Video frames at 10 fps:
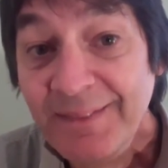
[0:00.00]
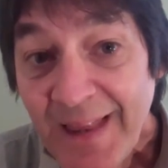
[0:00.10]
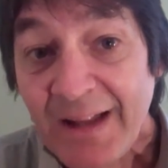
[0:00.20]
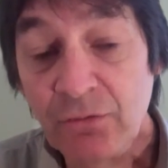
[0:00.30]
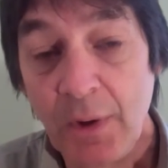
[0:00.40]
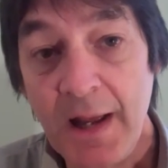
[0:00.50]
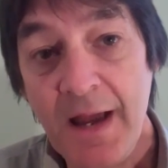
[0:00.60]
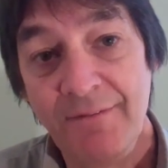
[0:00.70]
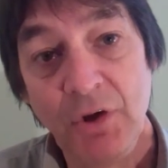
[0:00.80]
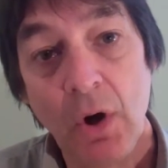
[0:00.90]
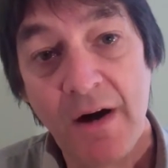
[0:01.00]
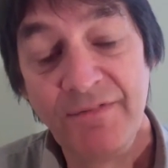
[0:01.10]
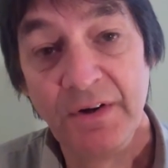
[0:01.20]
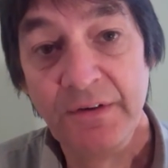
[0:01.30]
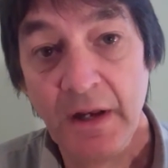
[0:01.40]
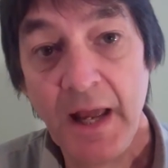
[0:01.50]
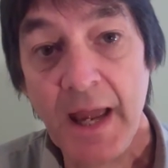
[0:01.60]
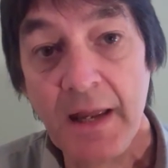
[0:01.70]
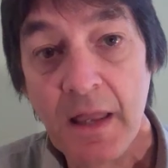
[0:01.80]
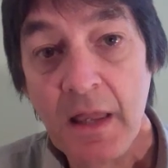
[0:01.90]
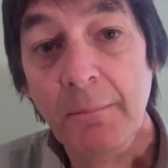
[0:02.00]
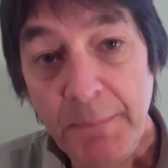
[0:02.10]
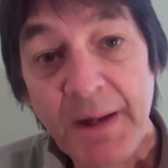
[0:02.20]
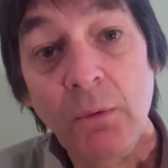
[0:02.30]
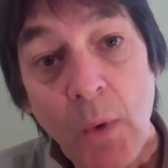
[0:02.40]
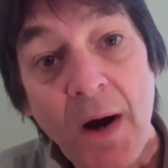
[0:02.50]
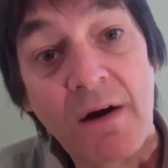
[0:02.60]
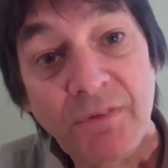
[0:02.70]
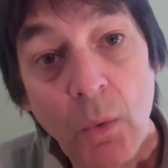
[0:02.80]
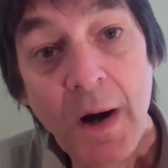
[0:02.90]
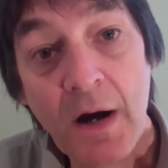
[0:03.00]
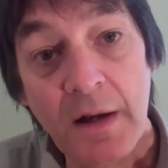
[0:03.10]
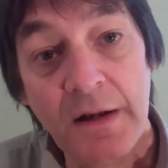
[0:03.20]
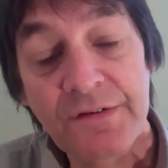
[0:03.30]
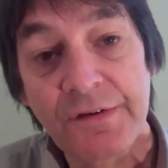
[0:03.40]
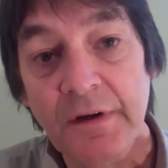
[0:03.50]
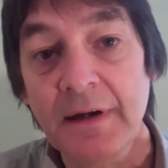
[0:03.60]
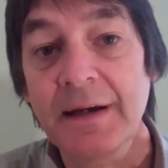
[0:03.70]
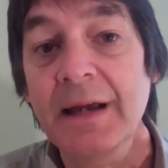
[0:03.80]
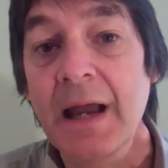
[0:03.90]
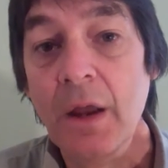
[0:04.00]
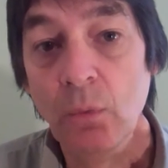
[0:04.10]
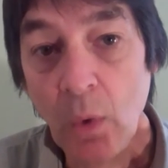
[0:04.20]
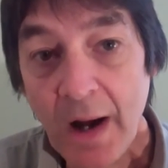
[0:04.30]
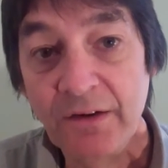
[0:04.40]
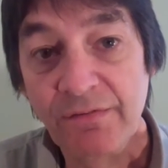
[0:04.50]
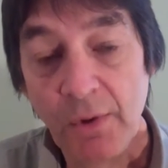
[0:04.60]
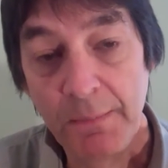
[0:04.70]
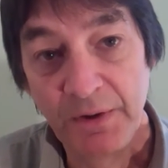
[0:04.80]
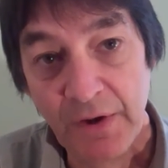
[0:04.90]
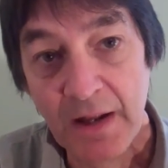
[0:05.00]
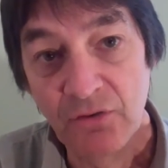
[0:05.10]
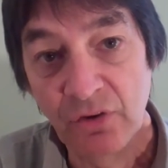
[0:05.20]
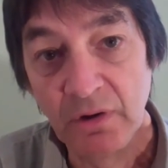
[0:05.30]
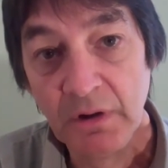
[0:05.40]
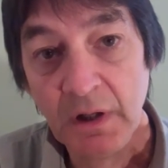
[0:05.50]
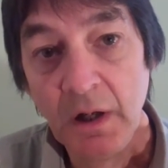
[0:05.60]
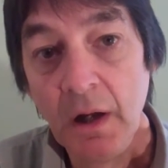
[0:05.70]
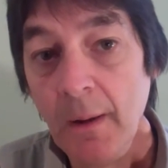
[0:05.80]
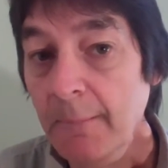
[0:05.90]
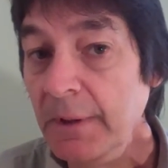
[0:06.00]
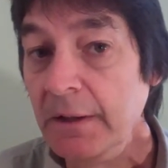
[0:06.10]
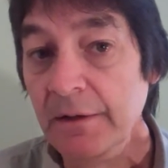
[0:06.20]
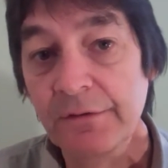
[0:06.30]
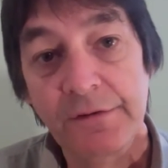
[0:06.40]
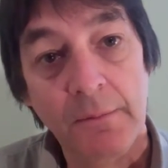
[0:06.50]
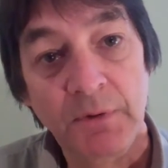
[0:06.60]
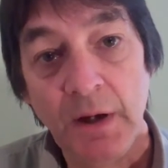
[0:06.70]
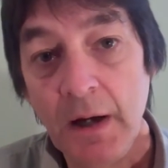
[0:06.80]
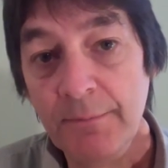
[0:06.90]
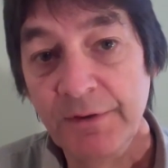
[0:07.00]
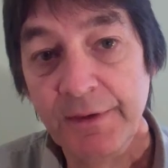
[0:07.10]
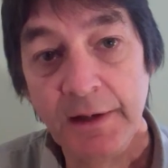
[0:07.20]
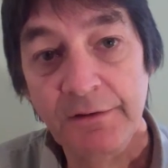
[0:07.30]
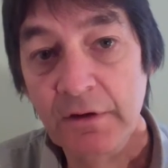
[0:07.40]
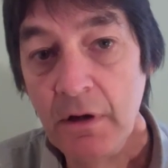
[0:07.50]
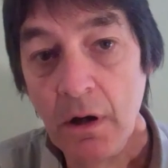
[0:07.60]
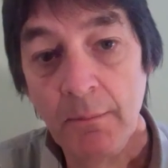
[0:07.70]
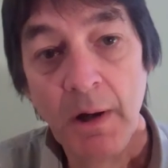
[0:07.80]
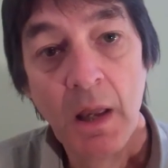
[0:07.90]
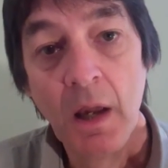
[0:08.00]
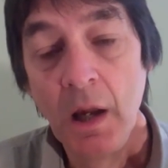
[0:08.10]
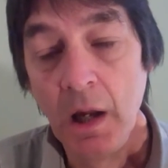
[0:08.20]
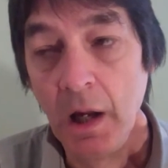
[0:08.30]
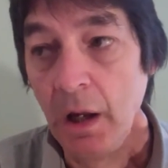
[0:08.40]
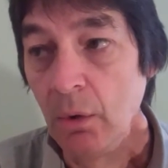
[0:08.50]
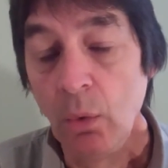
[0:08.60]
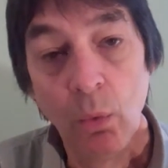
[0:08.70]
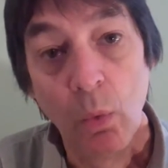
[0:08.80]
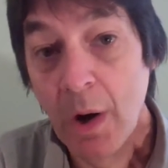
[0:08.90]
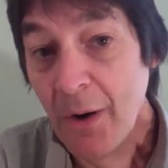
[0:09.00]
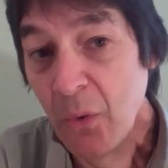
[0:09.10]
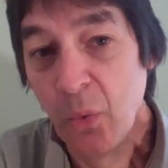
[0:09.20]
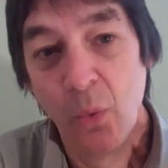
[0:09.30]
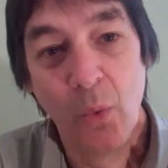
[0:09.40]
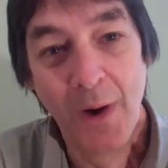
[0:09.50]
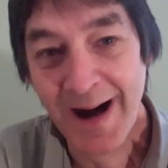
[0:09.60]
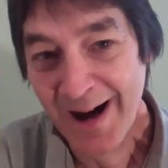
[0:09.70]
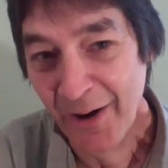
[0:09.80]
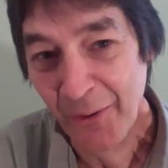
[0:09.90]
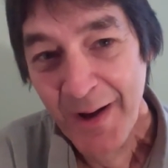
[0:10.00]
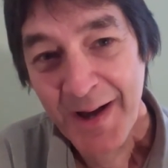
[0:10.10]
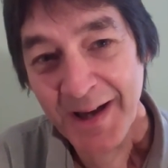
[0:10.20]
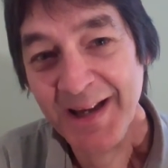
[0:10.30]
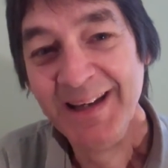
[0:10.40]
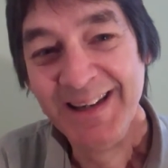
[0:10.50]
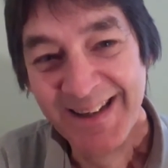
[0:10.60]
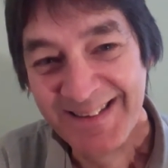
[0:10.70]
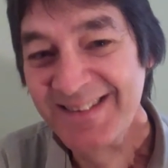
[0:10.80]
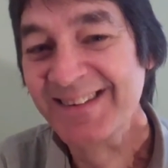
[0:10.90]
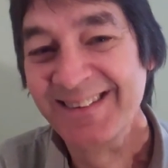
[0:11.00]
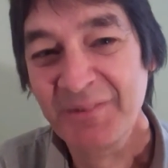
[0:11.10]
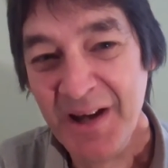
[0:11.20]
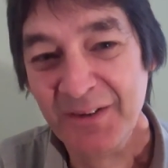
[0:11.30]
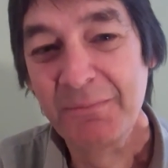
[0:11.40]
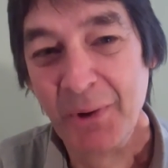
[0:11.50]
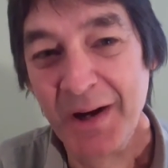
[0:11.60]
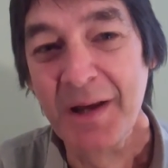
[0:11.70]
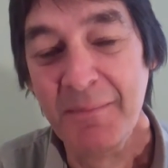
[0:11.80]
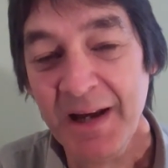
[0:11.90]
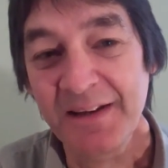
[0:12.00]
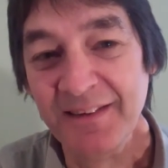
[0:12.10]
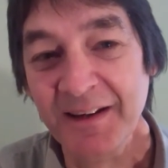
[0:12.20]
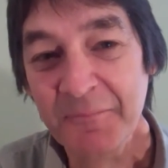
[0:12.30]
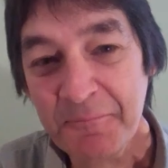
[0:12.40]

that's what I have to offer today. Be aware of awareness and watch for potential, because sometimes things come and wow, it's pretty amazing.